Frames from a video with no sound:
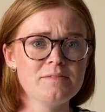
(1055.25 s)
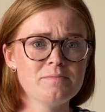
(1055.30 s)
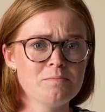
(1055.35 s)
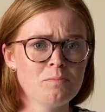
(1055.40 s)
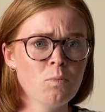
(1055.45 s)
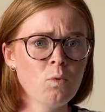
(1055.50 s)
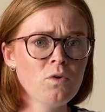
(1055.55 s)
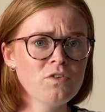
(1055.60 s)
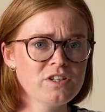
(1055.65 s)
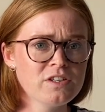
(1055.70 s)

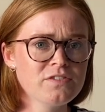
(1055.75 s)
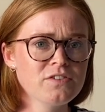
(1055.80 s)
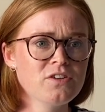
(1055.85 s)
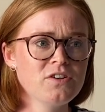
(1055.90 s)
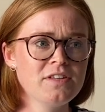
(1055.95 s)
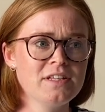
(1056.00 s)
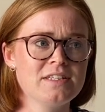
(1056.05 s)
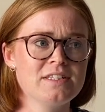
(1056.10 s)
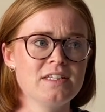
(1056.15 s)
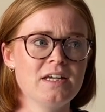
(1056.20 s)
More difficult
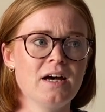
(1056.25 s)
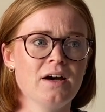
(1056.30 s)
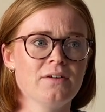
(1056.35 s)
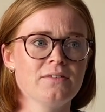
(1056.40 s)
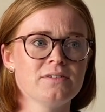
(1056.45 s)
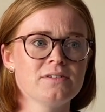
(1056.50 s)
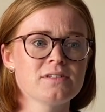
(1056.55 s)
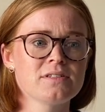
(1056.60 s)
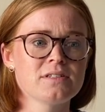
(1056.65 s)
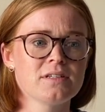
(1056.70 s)
than it
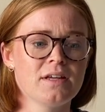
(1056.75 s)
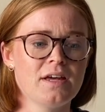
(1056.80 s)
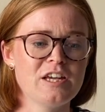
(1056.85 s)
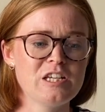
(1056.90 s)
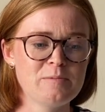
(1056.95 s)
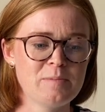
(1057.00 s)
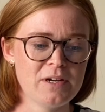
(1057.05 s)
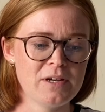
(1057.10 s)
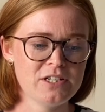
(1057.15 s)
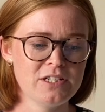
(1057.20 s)
sounds,
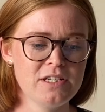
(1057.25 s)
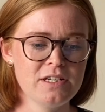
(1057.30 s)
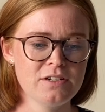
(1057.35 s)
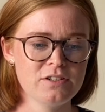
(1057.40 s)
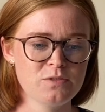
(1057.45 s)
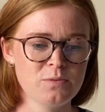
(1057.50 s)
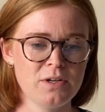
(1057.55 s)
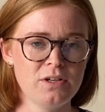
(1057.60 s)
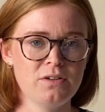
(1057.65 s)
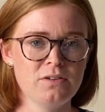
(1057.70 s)
especially because
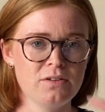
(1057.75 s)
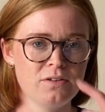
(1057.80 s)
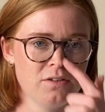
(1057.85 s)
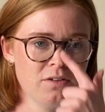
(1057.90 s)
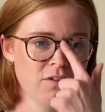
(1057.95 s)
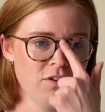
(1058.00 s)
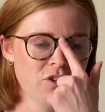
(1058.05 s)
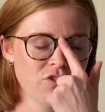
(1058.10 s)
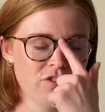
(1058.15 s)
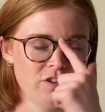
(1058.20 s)
when you're
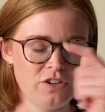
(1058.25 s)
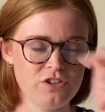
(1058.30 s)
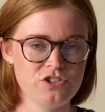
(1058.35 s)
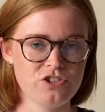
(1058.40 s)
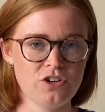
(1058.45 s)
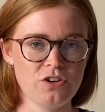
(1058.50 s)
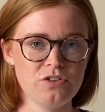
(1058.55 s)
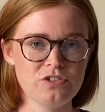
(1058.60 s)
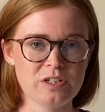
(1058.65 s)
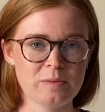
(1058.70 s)
trying to
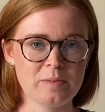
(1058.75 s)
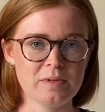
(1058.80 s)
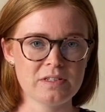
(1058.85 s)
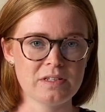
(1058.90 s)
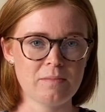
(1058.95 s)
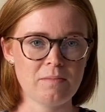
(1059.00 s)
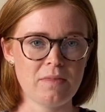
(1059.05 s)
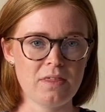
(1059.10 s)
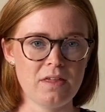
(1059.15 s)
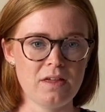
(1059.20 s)
show someone
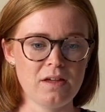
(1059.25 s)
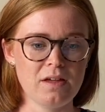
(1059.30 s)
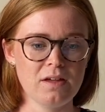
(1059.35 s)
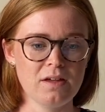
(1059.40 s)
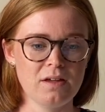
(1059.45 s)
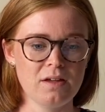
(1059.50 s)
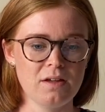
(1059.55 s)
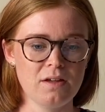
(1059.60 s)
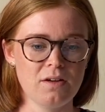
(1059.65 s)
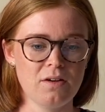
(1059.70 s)
something
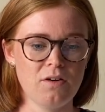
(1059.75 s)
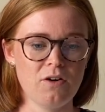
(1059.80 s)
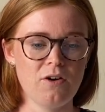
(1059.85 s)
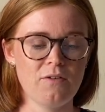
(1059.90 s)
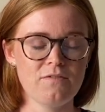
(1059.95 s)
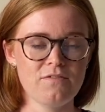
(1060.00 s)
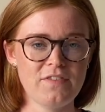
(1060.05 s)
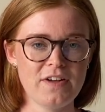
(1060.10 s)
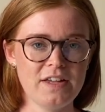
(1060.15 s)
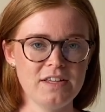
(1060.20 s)
on
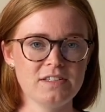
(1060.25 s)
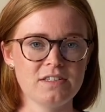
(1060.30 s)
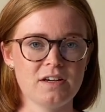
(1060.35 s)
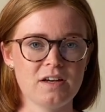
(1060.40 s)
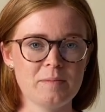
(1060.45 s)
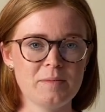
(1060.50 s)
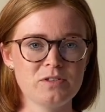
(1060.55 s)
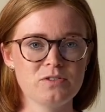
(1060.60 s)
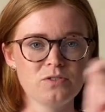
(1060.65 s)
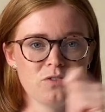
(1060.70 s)
FaceTime,
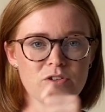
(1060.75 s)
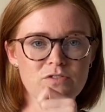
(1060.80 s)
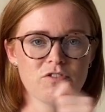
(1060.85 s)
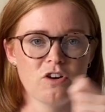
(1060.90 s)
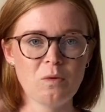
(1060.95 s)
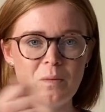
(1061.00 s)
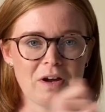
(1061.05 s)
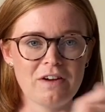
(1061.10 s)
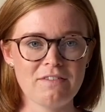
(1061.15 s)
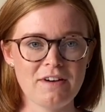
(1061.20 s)
it's all the wrong
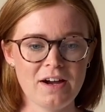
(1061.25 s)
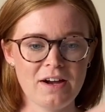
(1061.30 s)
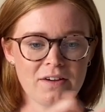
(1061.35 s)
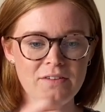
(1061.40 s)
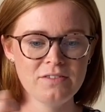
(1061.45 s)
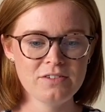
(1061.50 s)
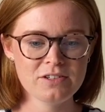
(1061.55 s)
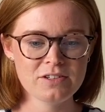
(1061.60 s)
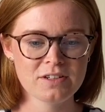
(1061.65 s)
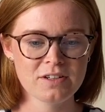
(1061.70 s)
way
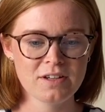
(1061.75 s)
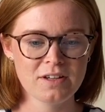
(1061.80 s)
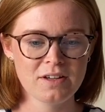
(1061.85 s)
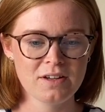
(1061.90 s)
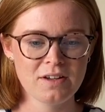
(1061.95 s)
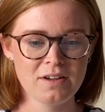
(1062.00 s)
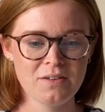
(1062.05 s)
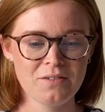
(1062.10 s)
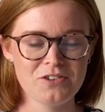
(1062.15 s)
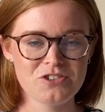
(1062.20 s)
round.
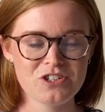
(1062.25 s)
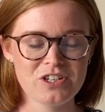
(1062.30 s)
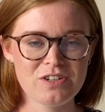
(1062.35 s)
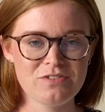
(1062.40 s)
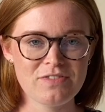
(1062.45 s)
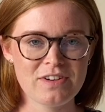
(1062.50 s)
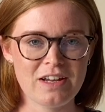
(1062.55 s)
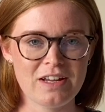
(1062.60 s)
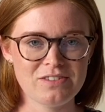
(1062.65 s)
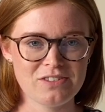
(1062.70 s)
She didn't
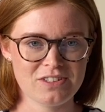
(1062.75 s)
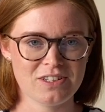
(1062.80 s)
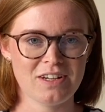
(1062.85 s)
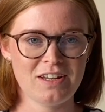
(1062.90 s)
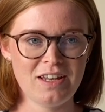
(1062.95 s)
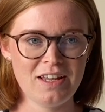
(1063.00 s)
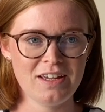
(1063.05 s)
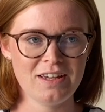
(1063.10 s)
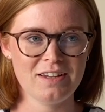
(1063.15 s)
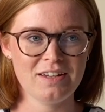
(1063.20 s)
realise it's kind of
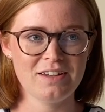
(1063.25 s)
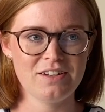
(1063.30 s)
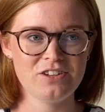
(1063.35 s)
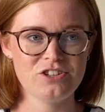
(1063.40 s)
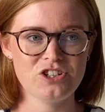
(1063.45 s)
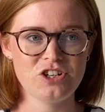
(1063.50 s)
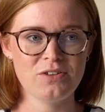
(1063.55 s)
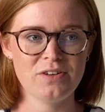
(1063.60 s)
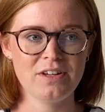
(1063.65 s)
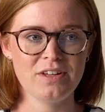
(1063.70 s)
like
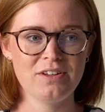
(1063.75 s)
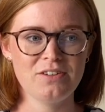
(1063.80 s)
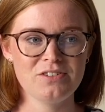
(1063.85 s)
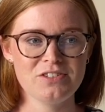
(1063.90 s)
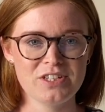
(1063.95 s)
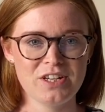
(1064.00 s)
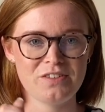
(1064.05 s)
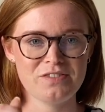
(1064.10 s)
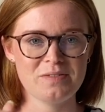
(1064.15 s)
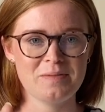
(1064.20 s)
showing
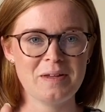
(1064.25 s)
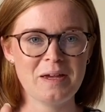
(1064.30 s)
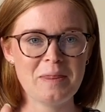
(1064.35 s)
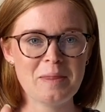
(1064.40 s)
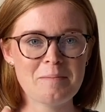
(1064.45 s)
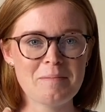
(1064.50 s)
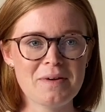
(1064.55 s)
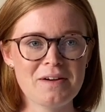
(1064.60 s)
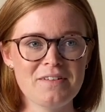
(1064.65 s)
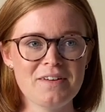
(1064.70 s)
yourself something in the
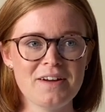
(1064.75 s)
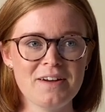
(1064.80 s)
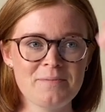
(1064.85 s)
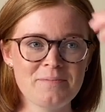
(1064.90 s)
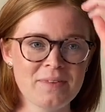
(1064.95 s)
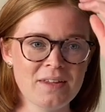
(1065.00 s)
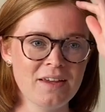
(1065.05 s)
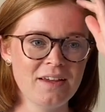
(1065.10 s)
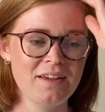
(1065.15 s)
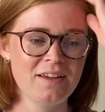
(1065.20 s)
mirror.
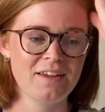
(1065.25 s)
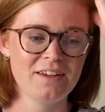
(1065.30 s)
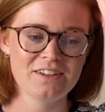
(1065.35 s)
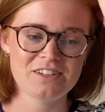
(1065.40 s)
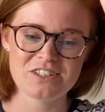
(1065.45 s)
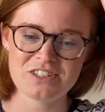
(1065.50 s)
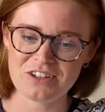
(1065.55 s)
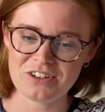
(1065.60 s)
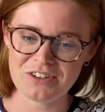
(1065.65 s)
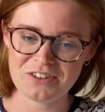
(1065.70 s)

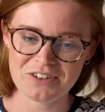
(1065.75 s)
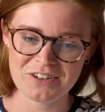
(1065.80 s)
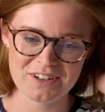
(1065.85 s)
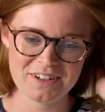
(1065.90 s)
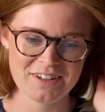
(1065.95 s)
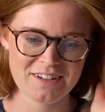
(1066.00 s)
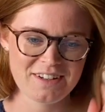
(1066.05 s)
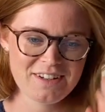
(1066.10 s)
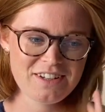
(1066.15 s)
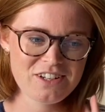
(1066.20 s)
So
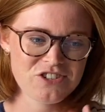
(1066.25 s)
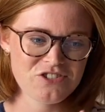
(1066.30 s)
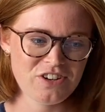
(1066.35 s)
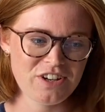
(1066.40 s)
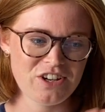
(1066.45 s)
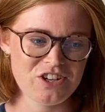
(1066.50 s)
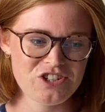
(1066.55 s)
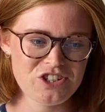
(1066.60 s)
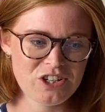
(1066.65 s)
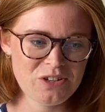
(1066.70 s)
trying to
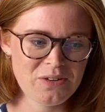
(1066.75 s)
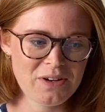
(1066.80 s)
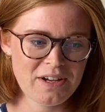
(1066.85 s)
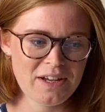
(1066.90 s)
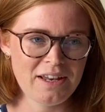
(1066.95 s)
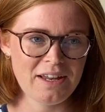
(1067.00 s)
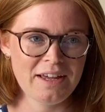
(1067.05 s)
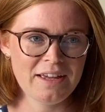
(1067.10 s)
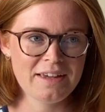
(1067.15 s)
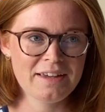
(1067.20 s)
show her
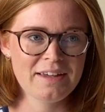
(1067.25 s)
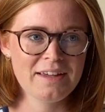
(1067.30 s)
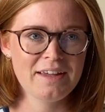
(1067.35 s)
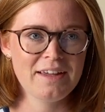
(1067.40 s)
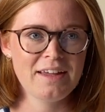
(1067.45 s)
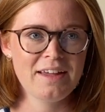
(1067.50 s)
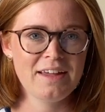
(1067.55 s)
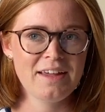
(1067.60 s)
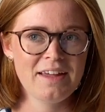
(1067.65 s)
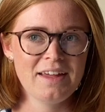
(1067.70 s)
like
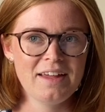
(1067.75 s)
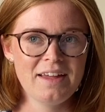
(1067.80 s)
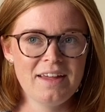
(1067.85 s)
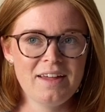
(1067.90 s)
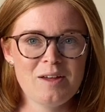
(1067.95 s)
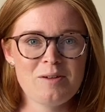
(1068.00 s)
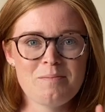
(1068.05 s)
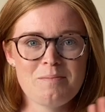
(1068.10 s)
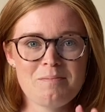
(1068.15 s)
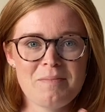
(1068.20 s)

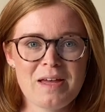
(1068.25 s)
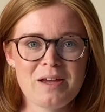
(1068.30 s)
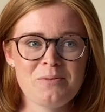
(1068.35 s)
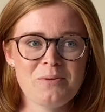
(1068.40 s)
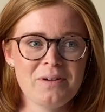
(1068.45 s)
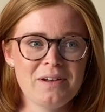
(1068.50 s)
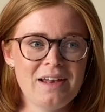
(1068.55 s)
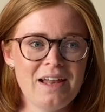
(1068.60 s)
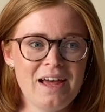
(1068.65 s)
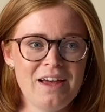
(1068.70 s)
make
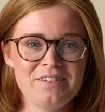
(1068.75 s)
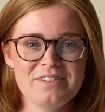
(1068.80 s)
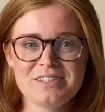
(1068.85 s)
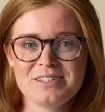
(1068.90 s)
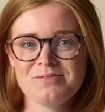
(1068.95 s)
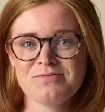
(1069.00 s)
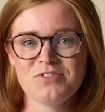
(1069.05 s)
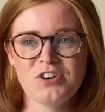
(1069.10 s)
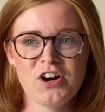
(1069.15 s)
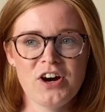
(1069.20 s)
one lefts
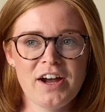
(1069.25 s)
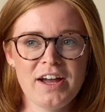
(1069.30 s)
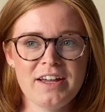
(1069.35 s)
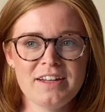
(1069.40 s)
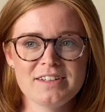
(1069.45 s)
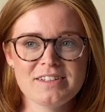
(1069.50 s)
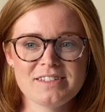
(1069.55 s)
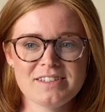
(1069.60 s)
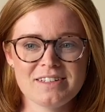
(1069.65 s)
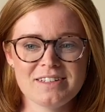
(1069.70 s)
and
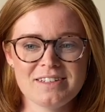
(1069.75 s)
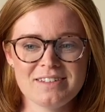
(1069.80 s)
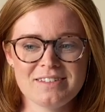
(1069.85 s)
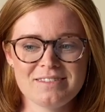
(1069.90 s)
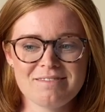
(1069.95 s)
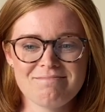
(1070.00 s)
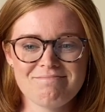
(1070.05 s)
rights and